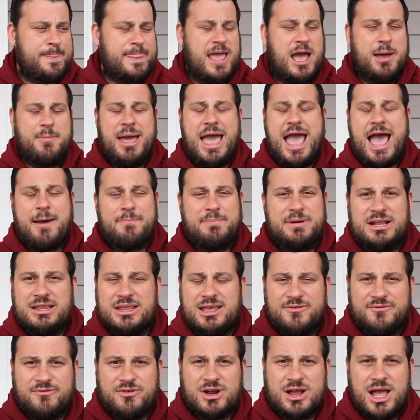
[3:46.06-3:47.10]
I'm happy to
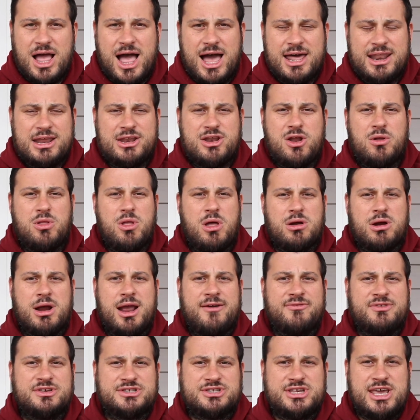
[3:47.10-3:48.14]
live for God. I no longer
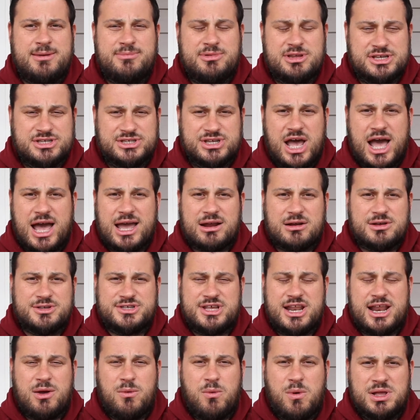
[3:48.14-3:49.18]
have the same desires
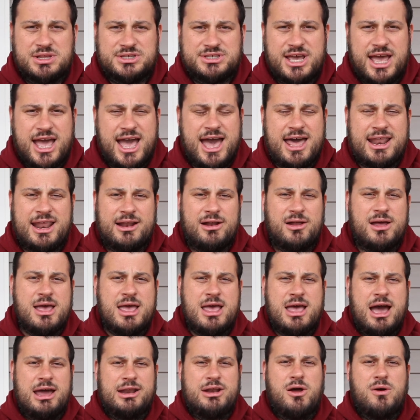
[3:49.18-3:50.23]
that I once had. I,
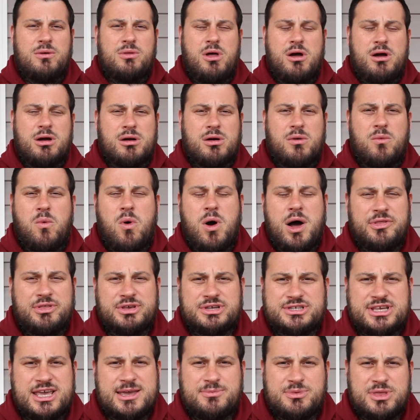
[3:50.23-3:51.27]
I no longer want the
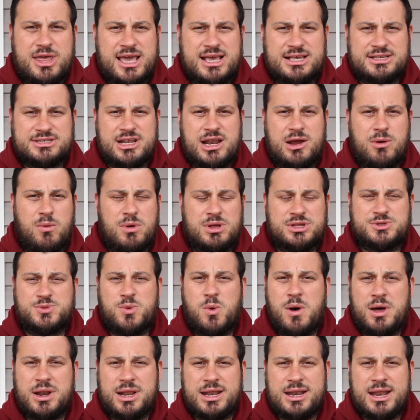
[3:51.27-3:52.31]
same things that I once
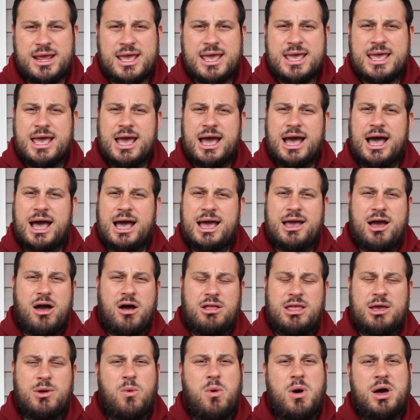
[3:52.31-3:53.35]
wanted. Uh,
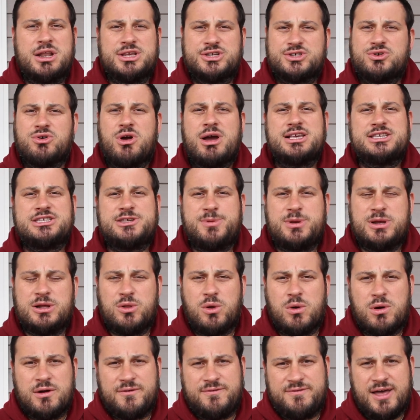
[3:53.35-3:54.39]
all I want is Christ to be
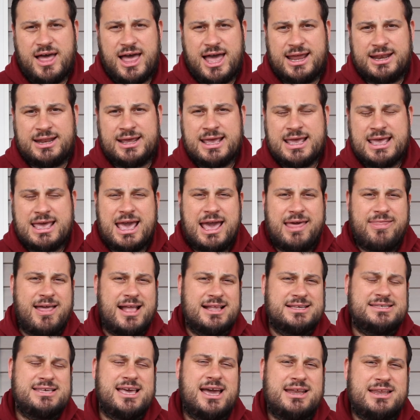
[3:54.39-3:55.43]
glorified. And
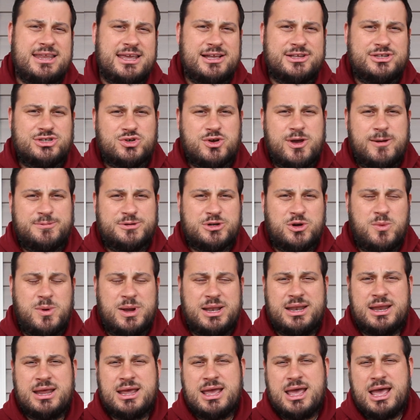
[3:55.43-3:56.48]
that's the idea in Scripture
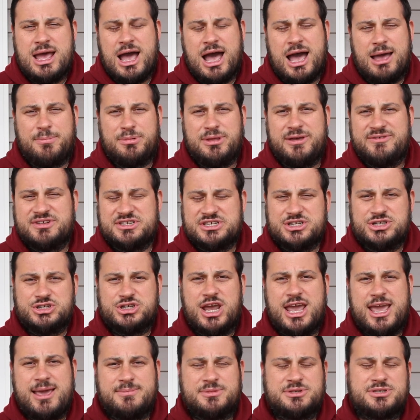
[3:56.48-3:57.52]
when I believe it's in
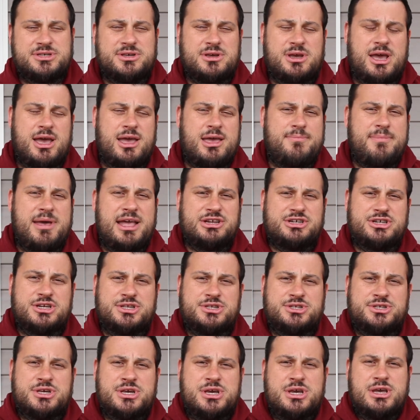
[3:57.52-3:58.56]
James, uh, it
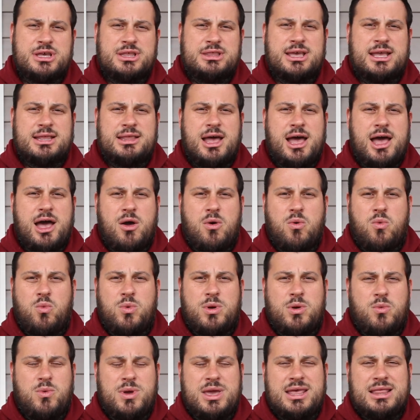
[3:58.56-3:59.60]
mentions that uh,
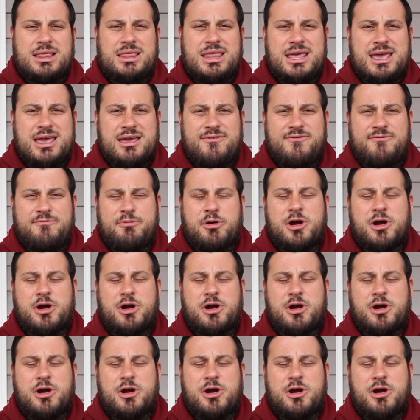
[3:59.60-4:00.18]
we, we, live